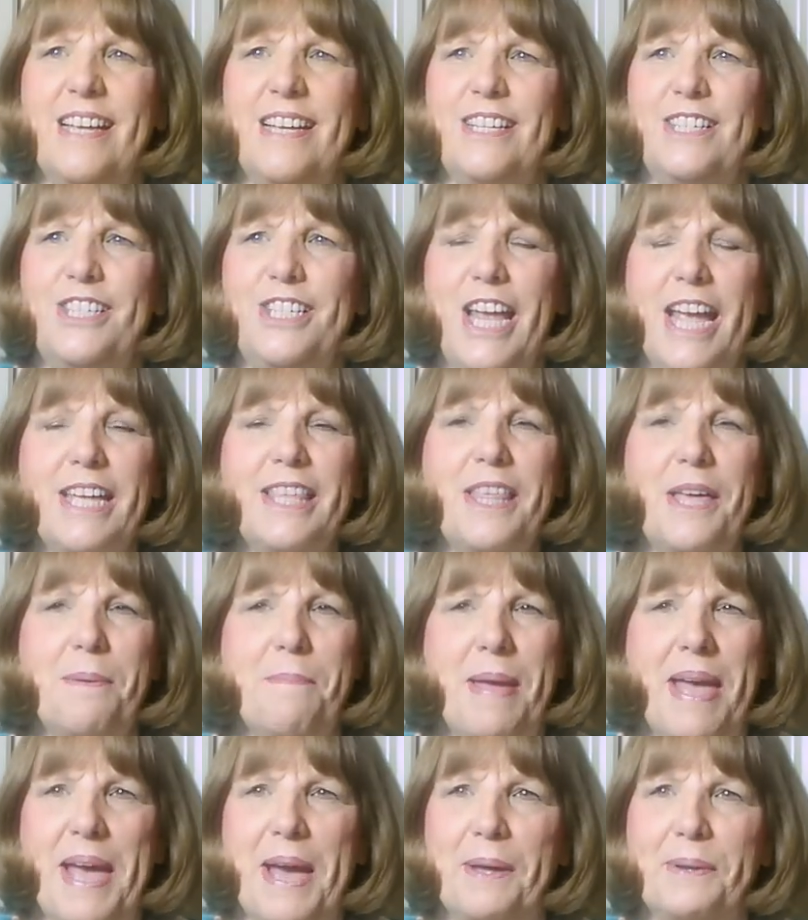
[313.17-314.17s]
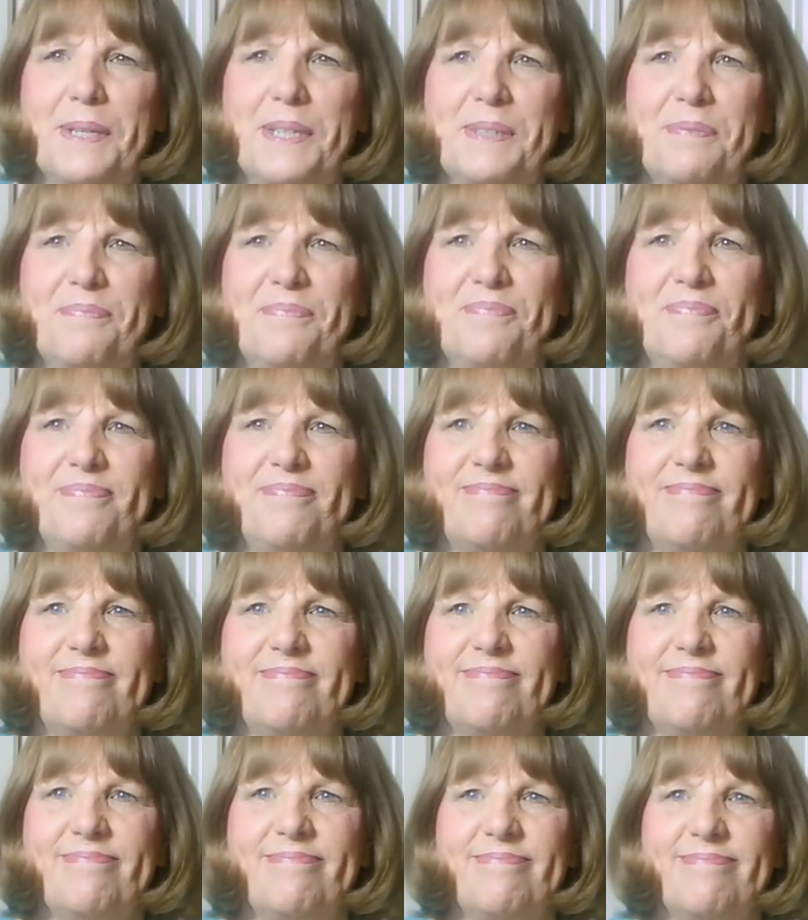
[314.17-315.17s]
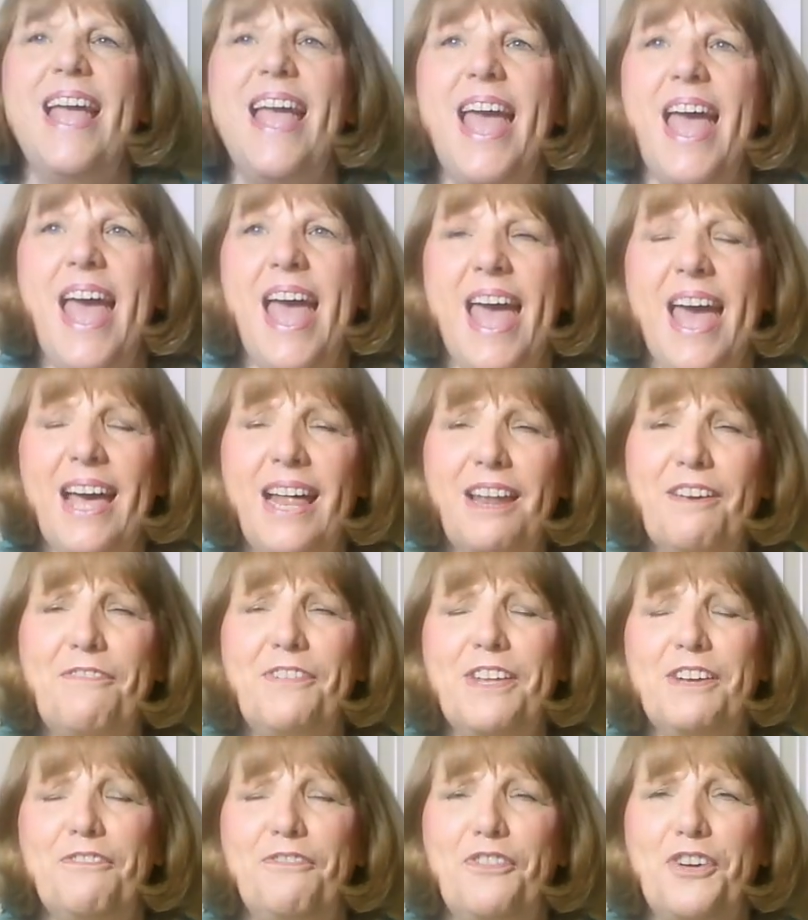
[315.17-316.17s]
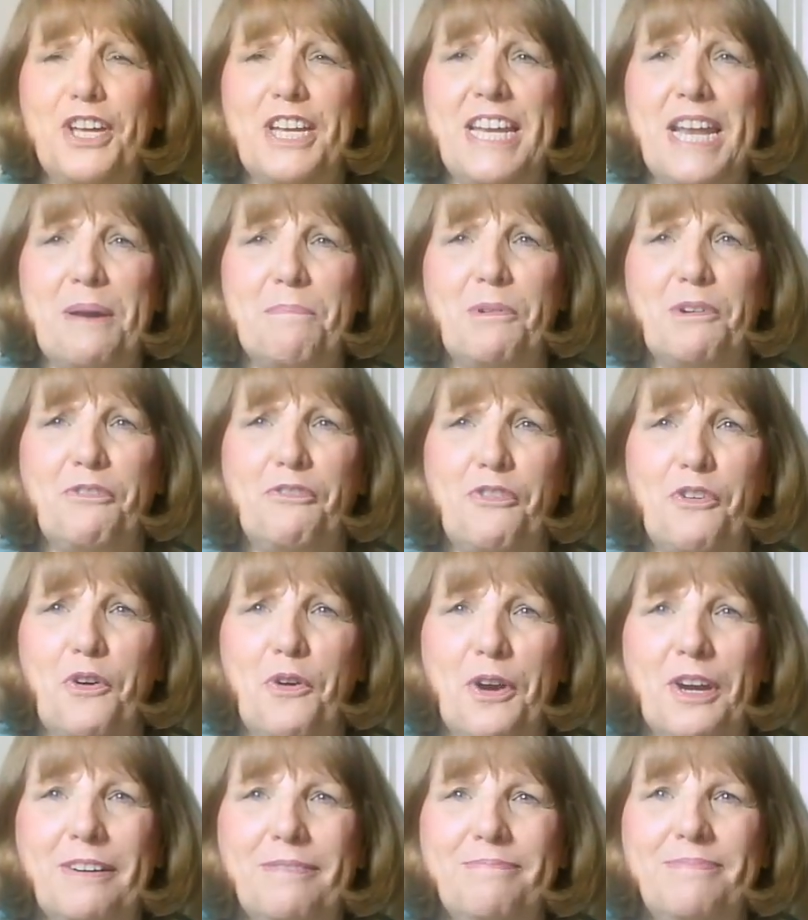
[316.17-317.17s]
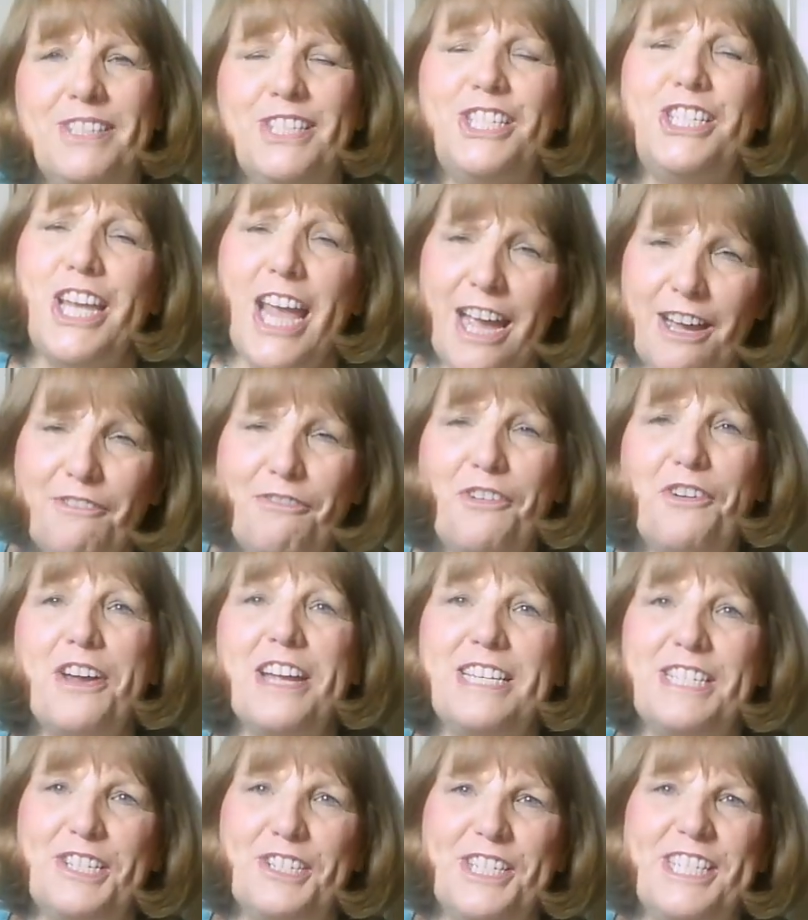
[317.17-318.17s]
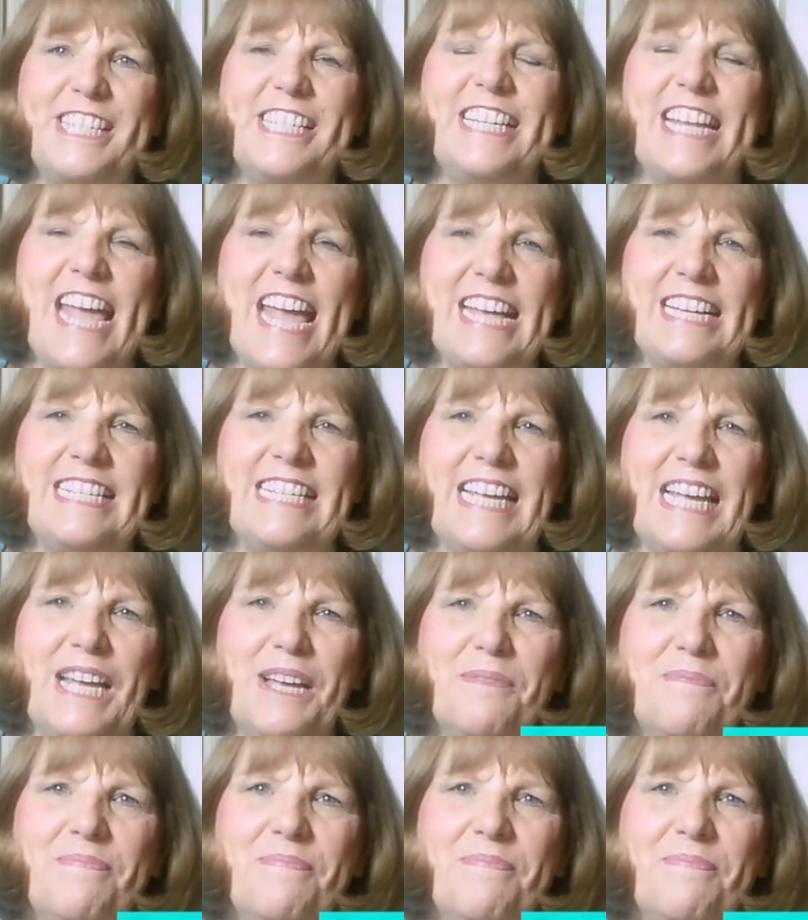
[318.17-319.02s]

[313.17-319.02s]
Check them out. Elephant foot number 4, check for understanding.